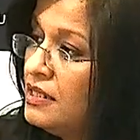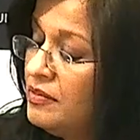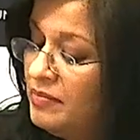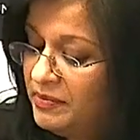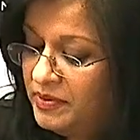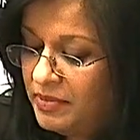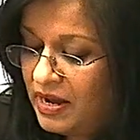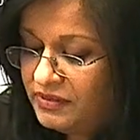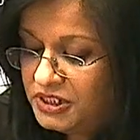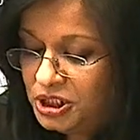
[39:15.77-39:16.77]
then maybe
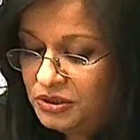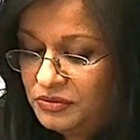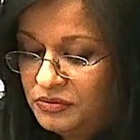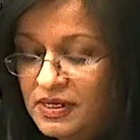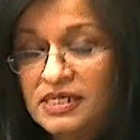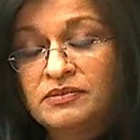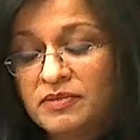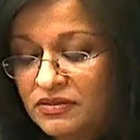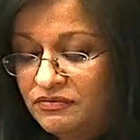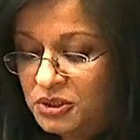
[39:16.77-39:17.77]
Mary too, as
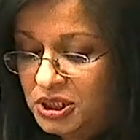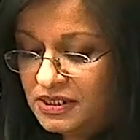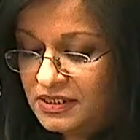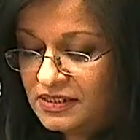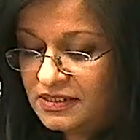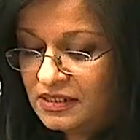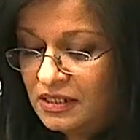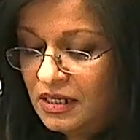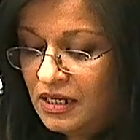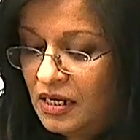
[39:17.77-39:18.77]
Mother of Jesus,
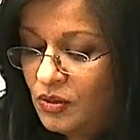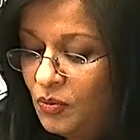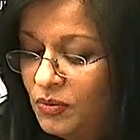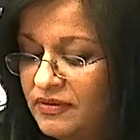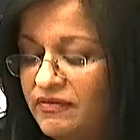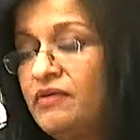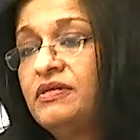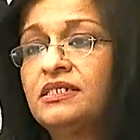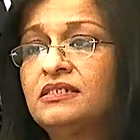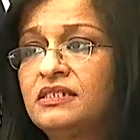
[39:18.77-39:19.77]
in all the
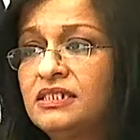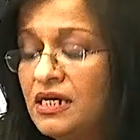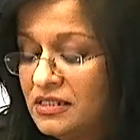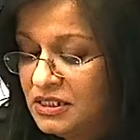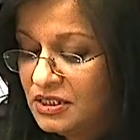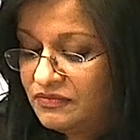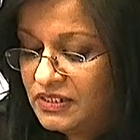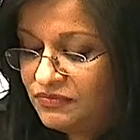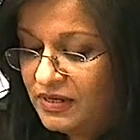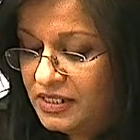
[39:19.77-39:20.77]
various understandings of
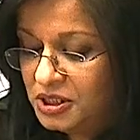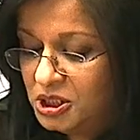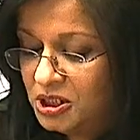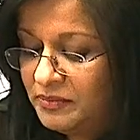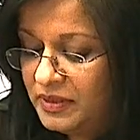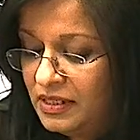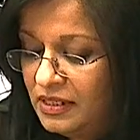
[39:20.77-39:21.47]
this relationship,